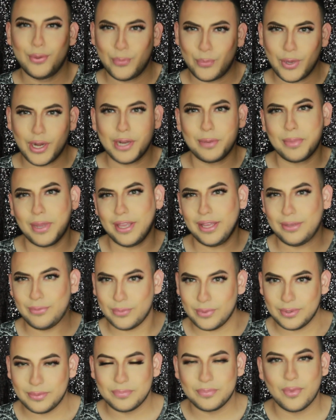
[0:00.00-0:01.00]
One of my
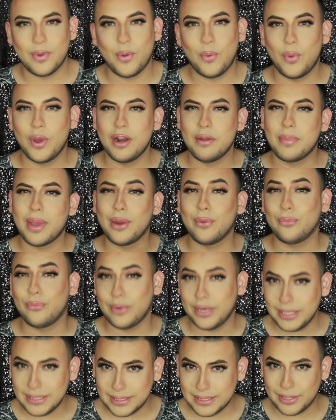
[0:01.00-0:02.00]

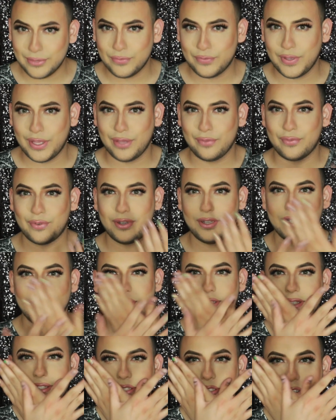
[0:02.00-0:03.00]
recent
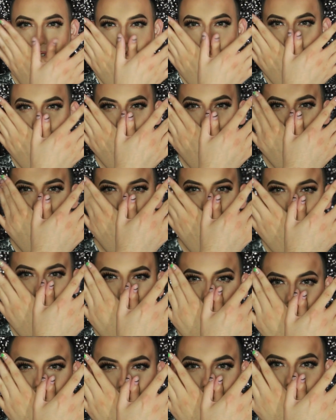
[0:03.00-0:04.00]
favorites are
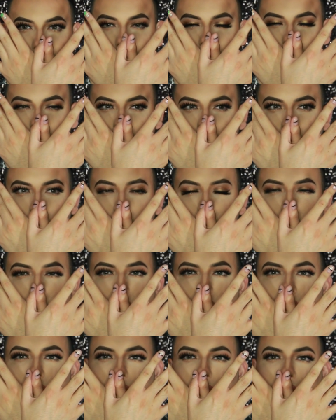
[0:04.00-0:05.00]
my nails.
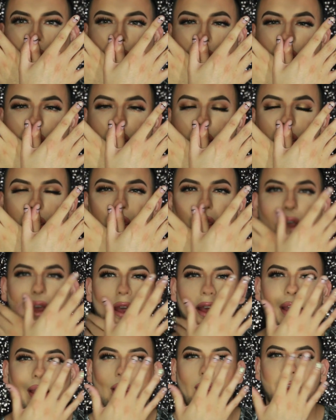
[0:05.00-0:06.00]

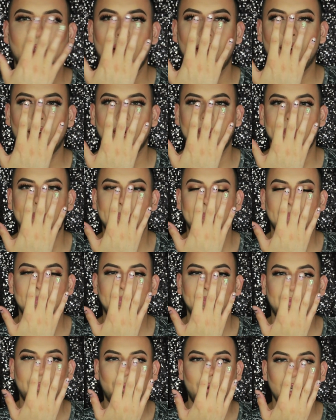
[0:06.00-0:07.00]
I
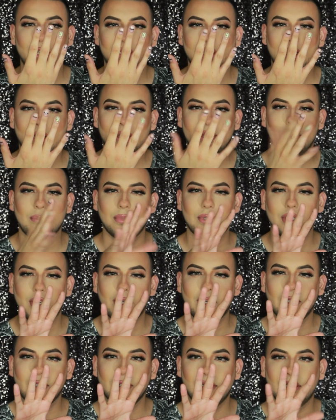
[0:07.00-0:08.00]
wanted to get them
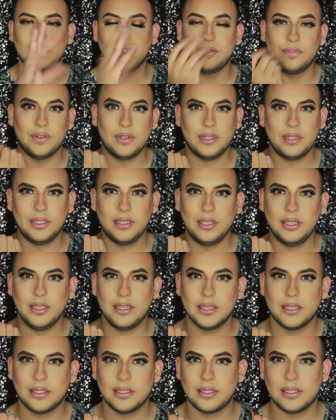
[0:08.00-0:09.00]
done differently
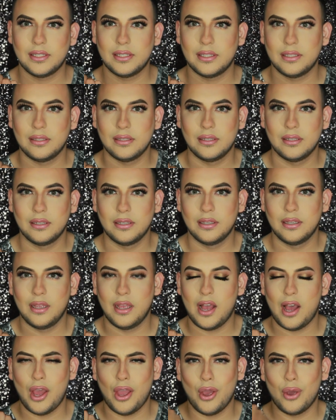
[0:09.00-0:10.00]
because
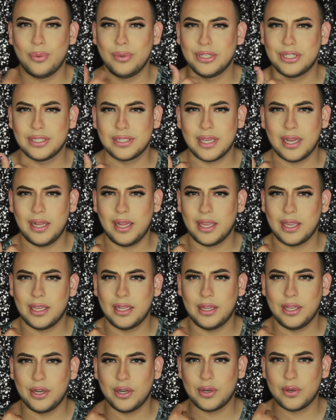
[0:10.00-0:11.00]
I always just get like a
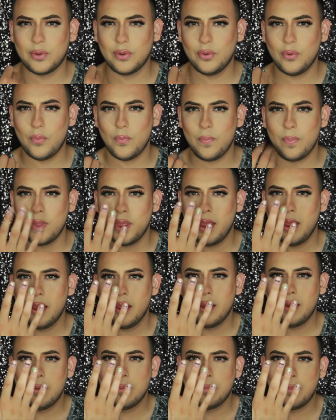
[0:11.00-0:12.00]
clear coat,
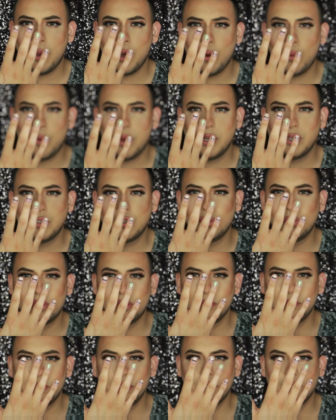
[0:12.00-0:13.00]
but I wanted to do
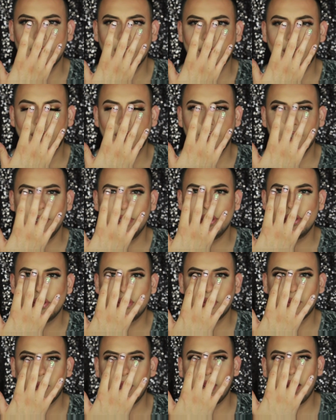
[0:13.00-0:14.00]
something
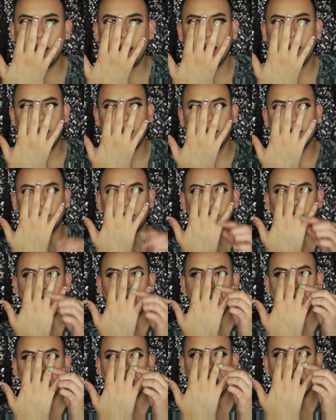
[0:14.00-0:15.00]
different. So I got
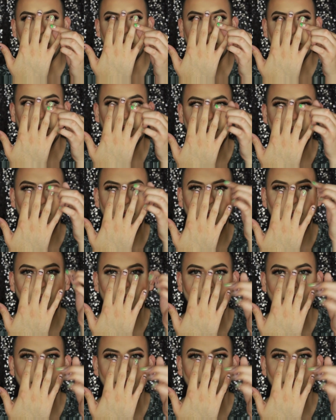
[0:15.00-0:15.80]
black line,